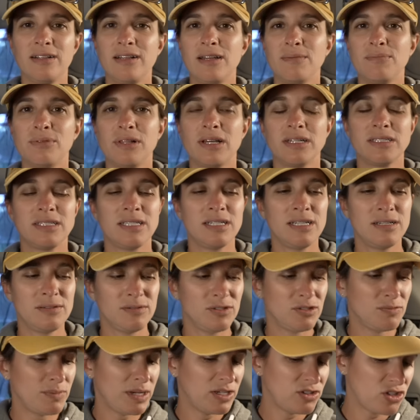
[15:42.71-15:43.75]
I plugged it
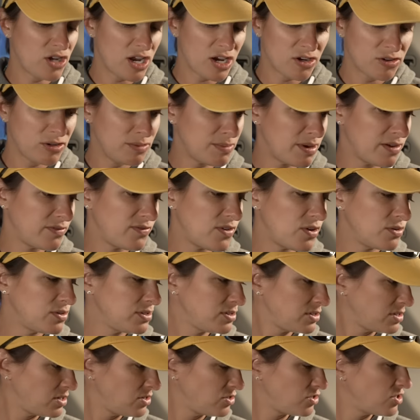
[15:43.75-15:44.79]
into my Jackery. My phone is
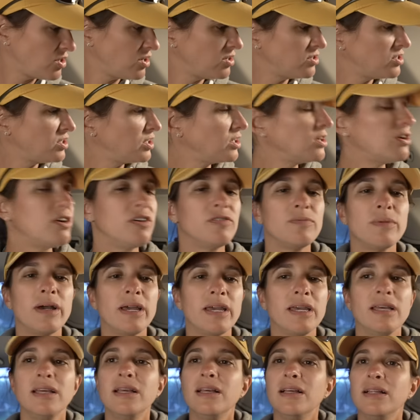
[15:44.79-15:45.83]
done charging. All my
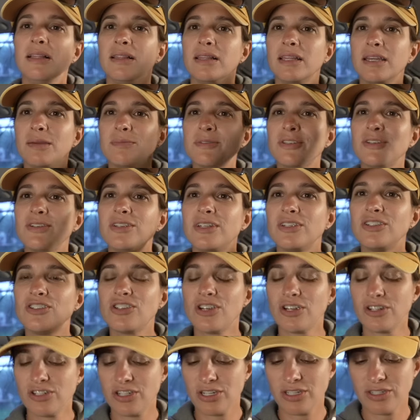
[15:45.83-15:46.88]
lamps are done
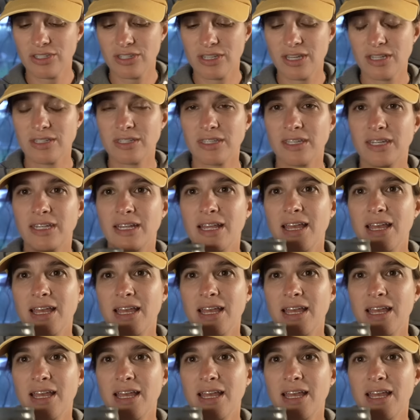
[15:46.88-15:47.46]
charging, so that's good.